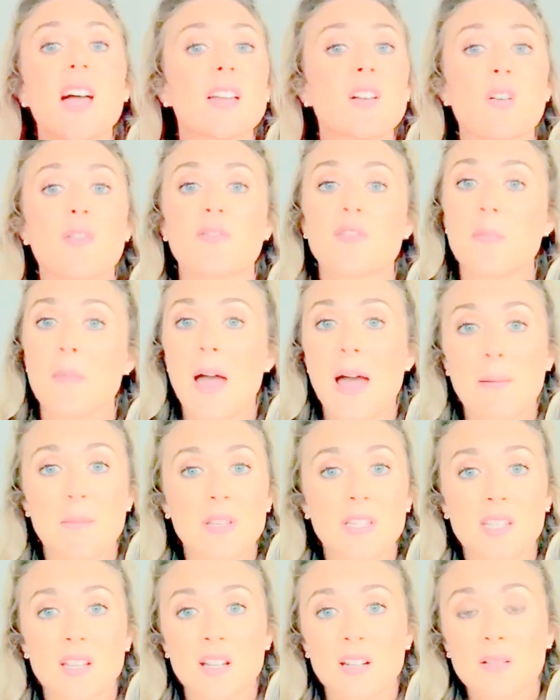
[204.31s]
I got from
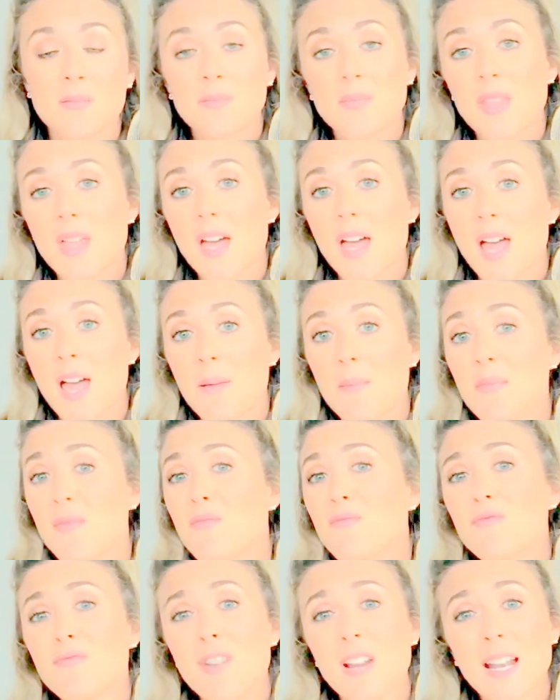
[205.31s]
Amazon,
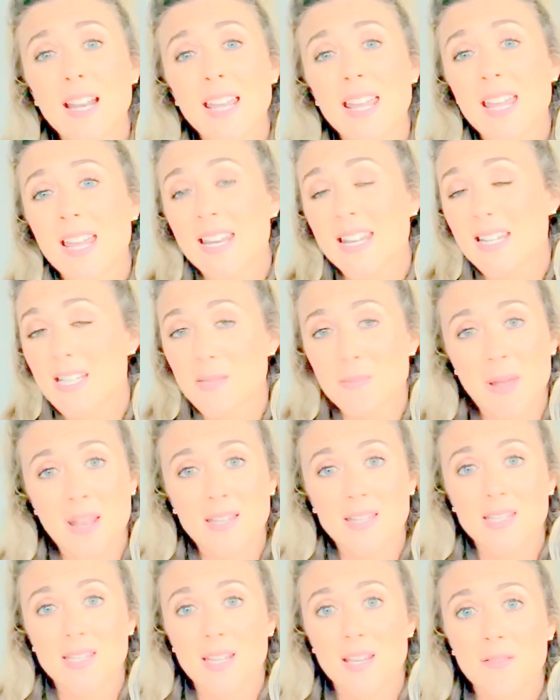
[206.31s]
really
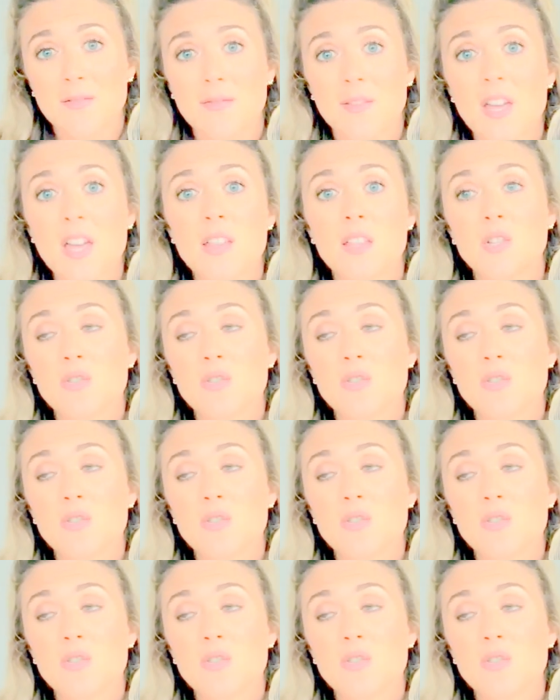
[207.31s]
inexpensive.